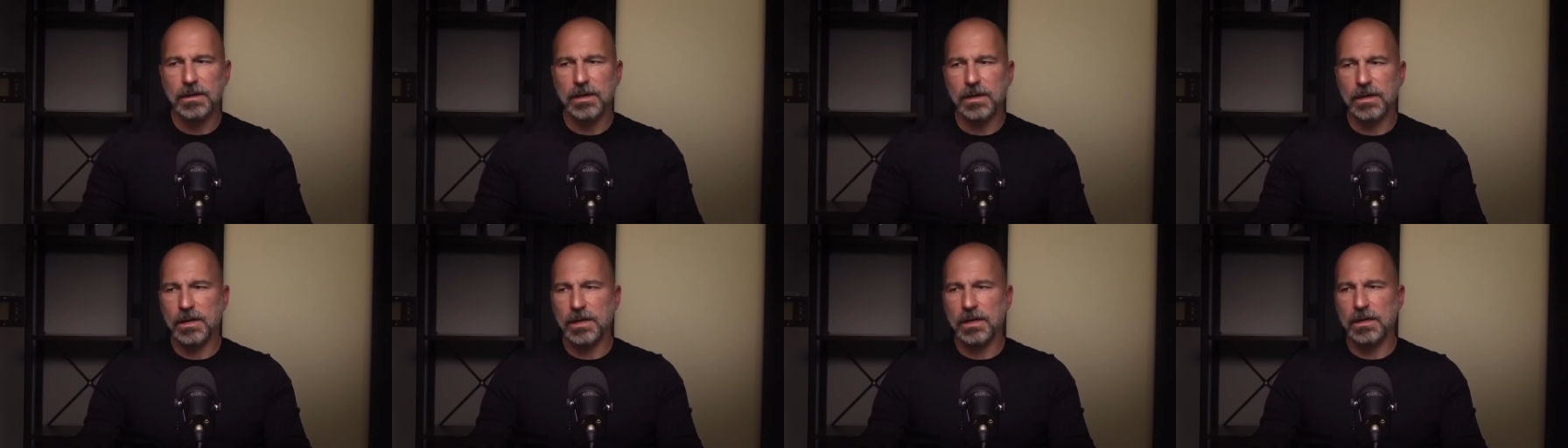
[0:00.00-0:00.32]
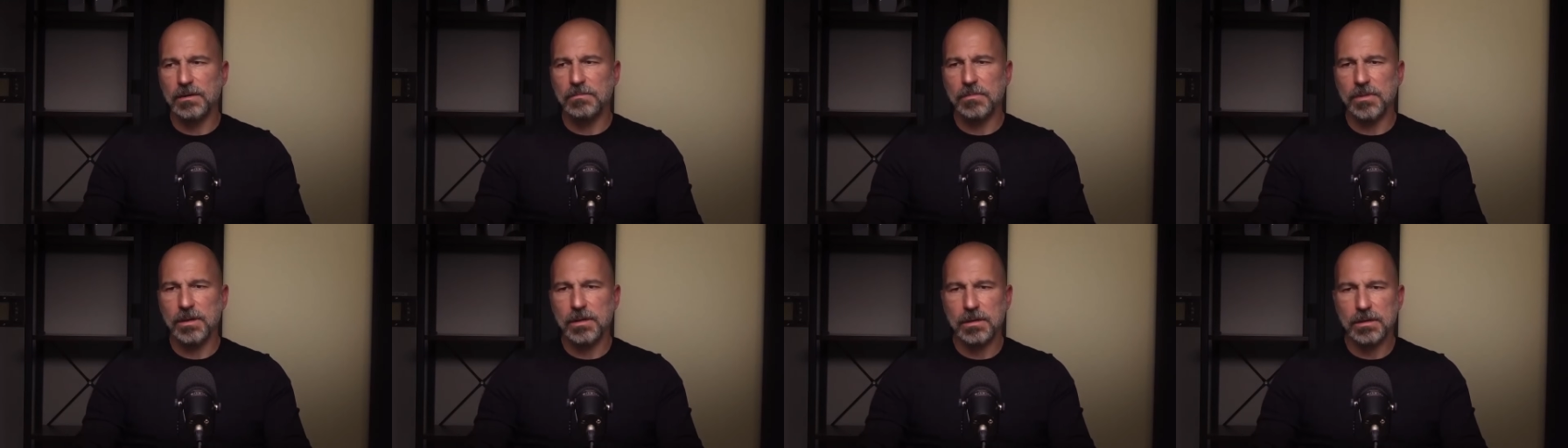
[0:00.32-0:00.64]

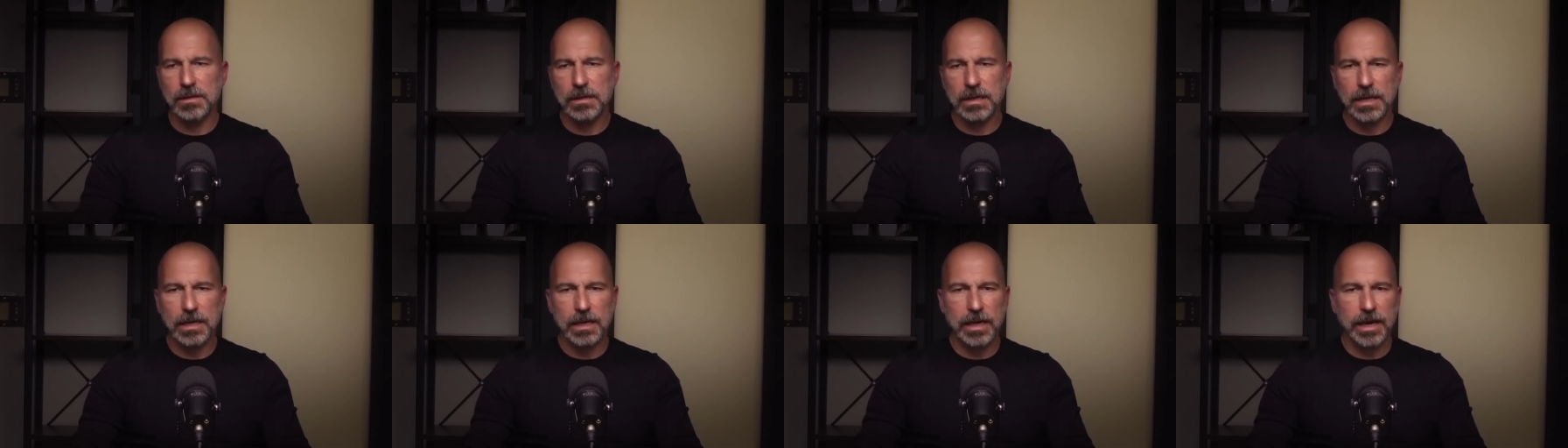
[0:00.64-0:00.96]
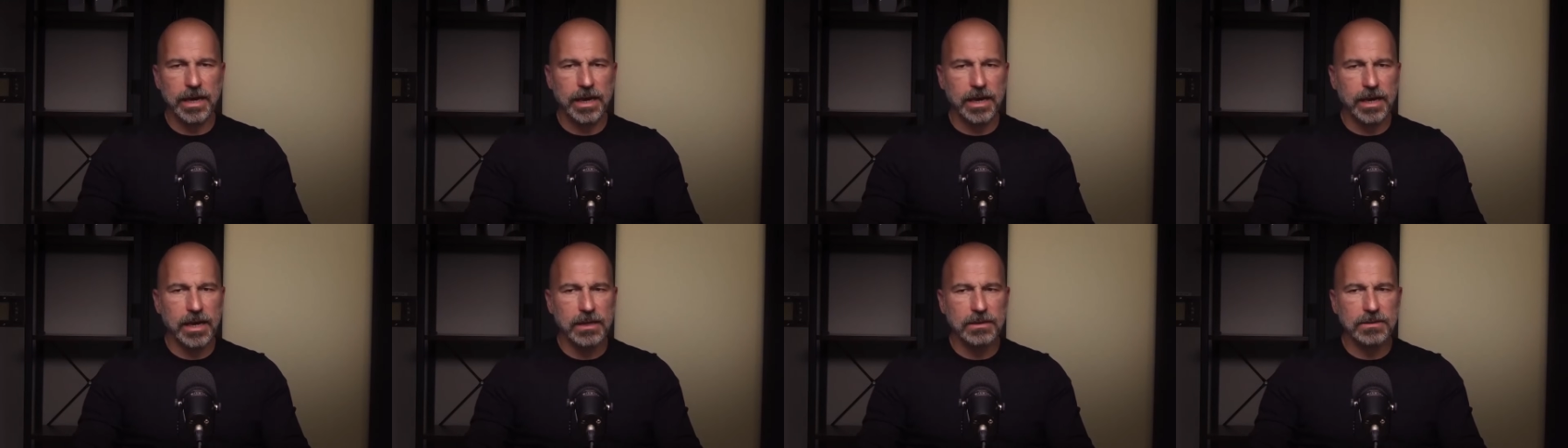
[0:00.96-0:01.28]

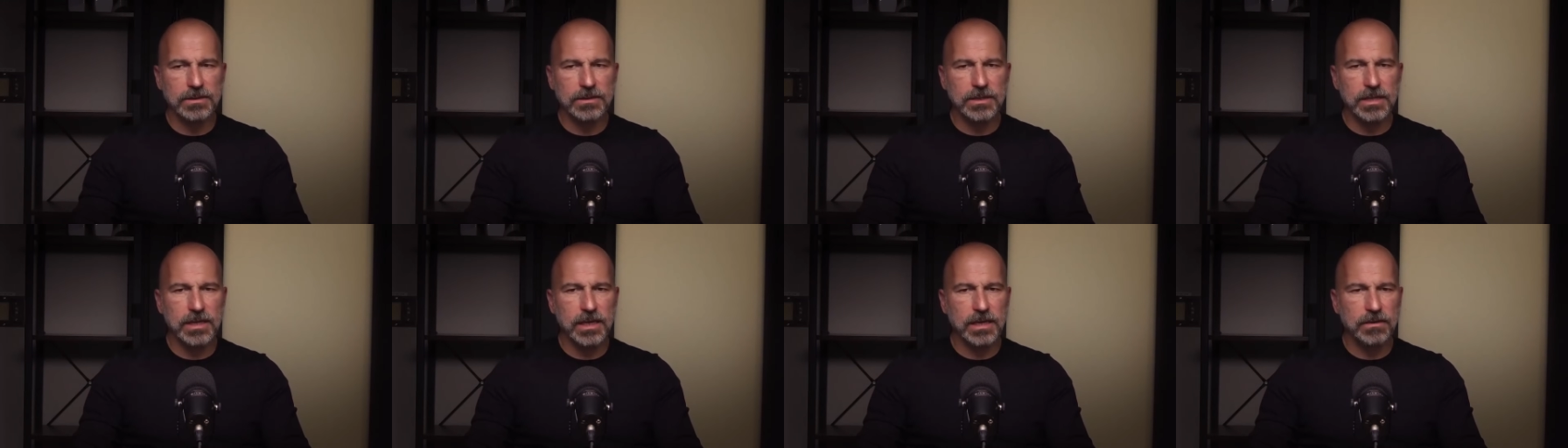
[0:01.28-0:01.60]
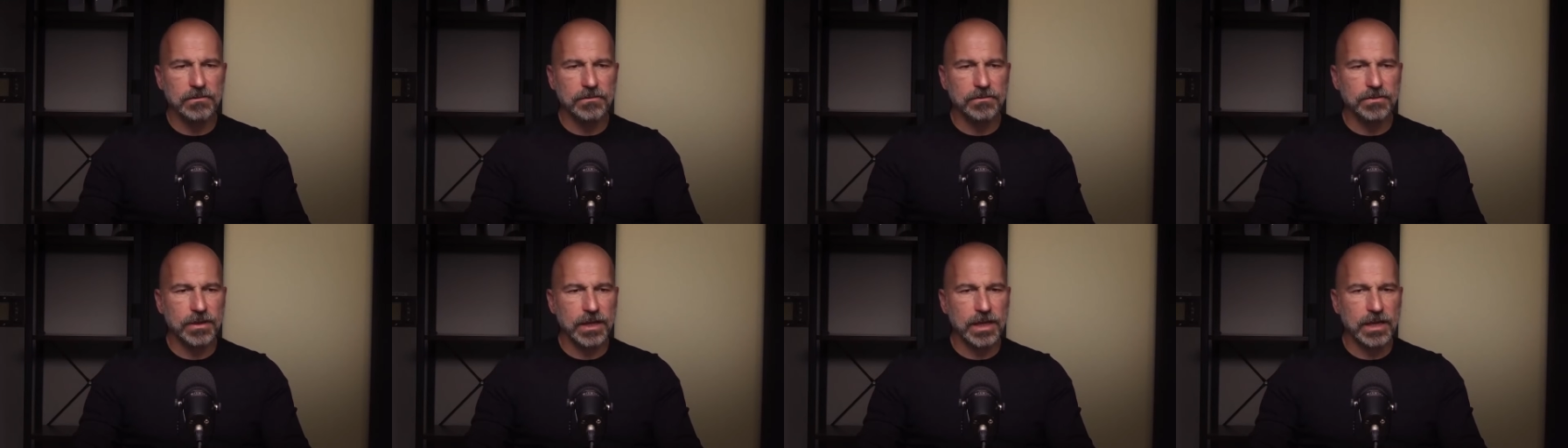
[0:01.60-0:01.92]
And
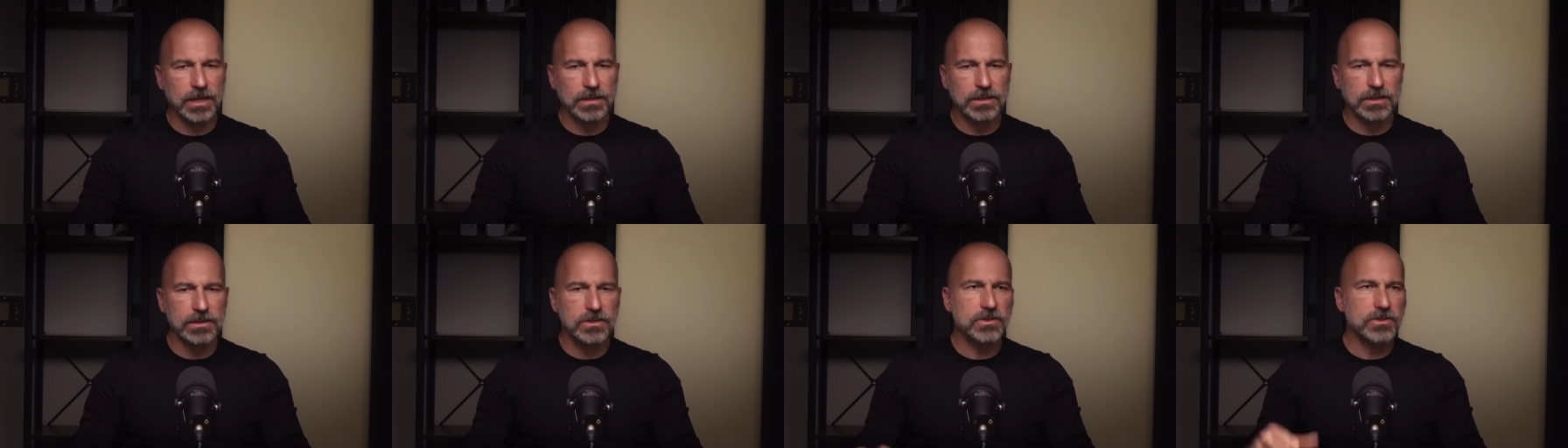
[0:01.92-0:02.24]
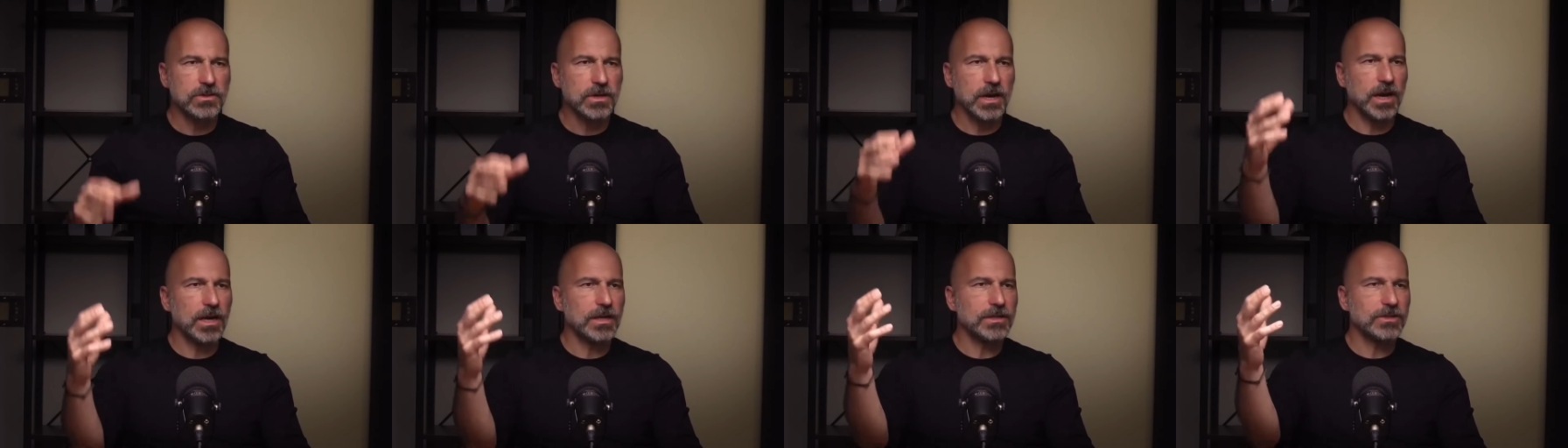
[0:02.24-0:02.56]
if they
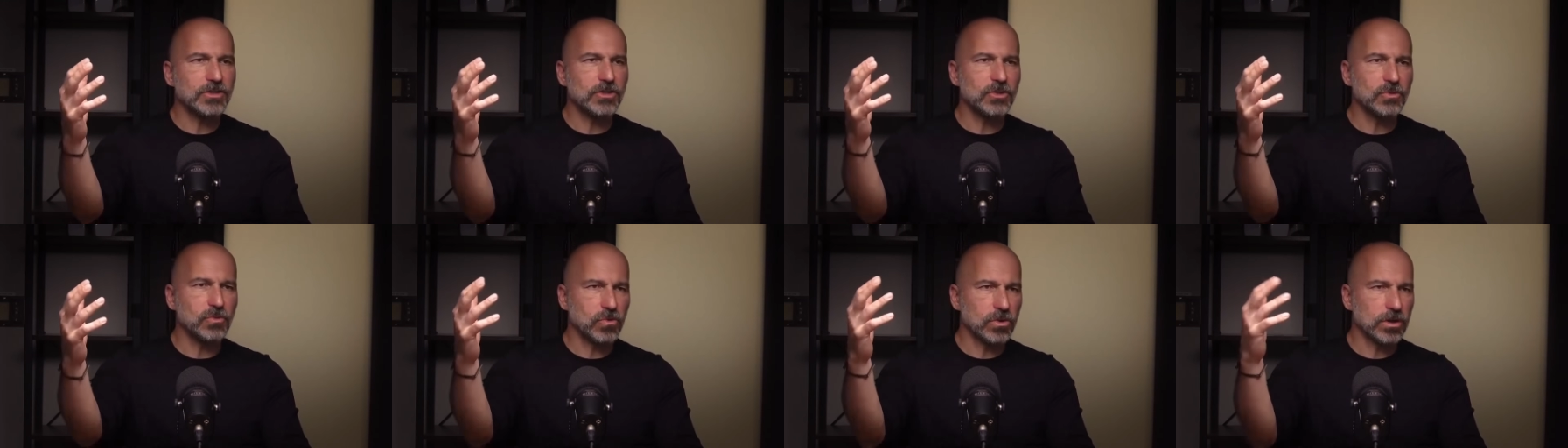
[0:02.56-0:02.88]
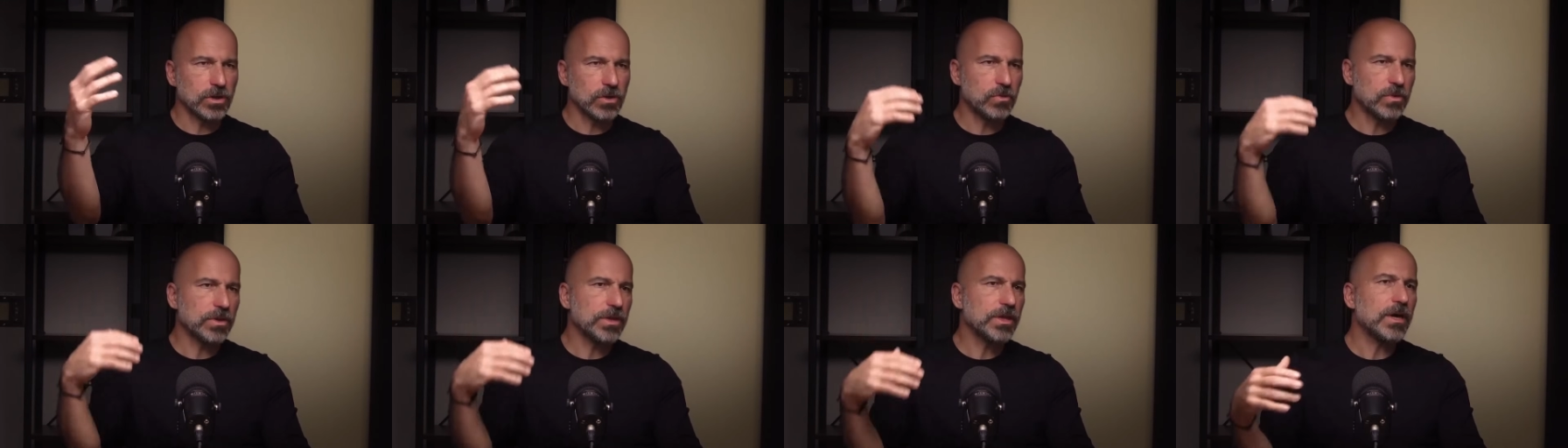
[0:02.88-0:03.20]
decide to
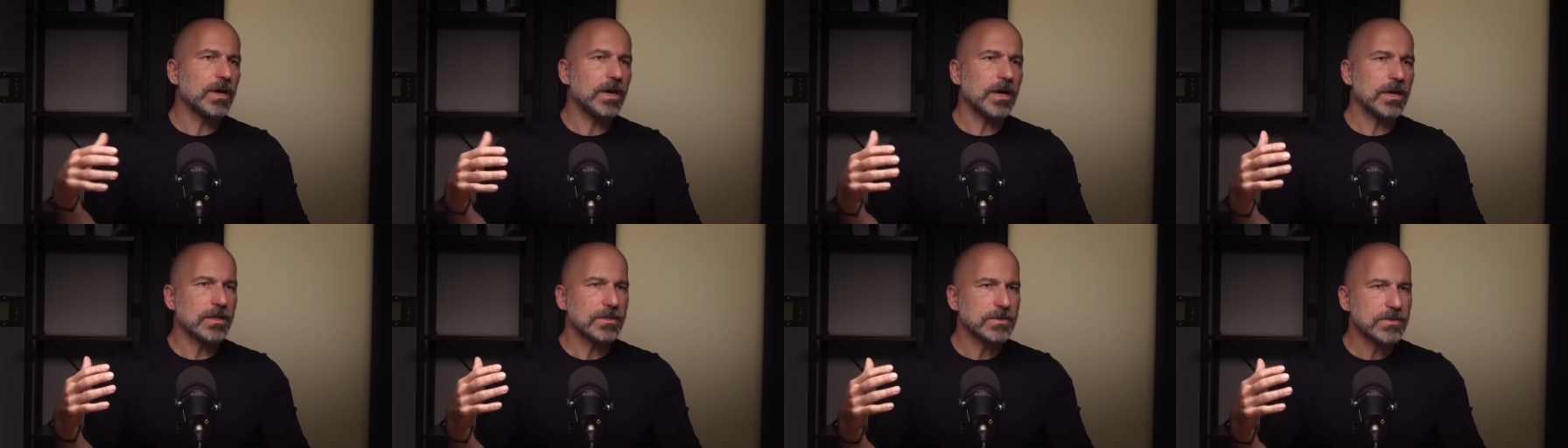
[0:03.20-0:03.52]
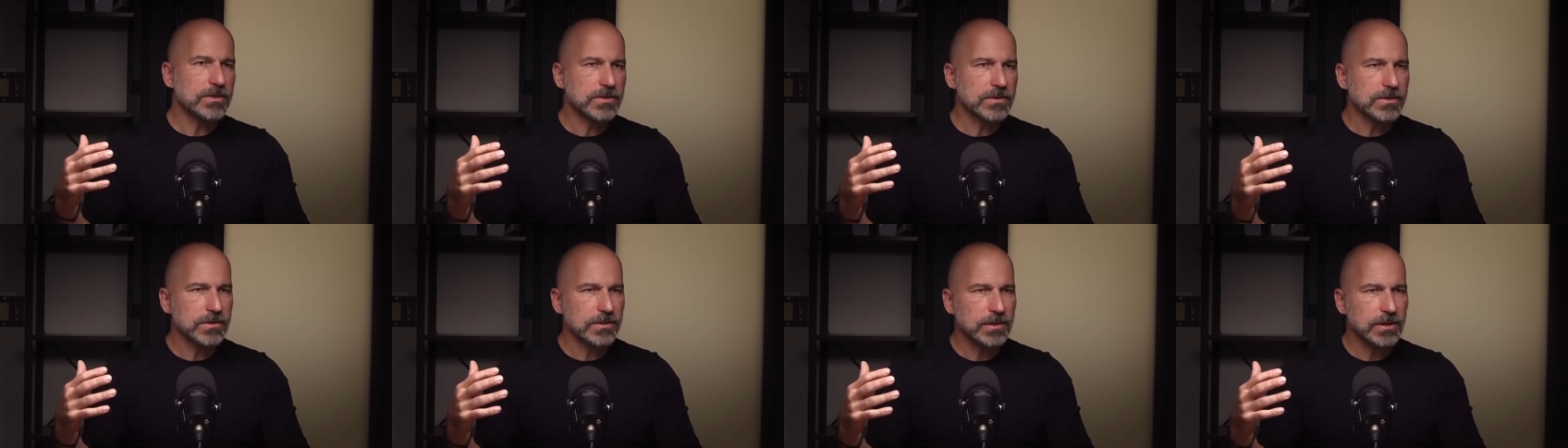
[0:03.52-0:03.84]
work with
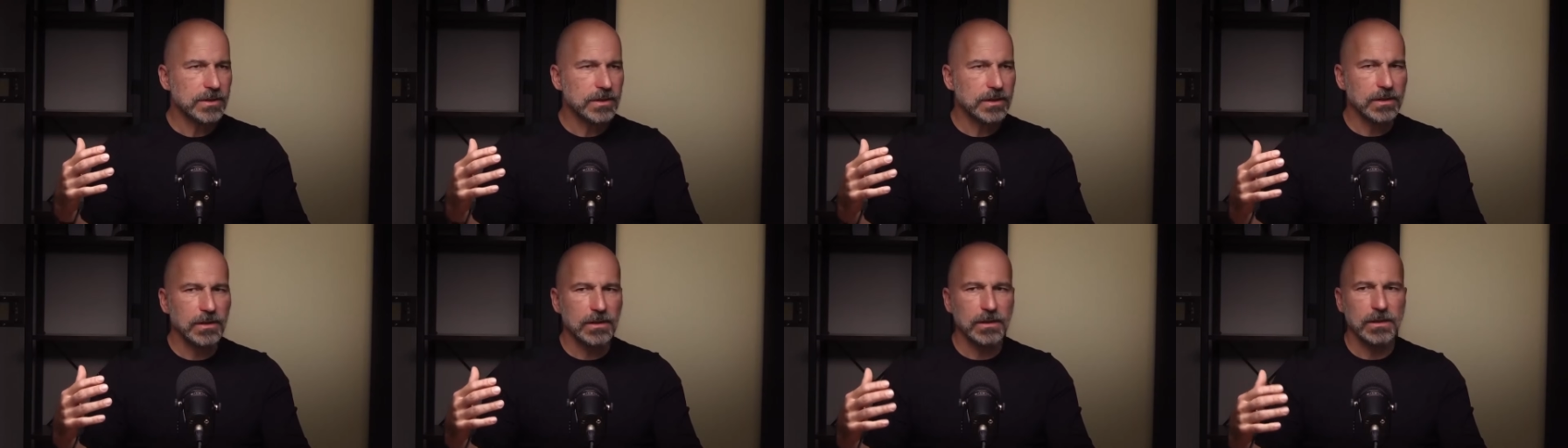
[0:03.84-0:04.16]
us,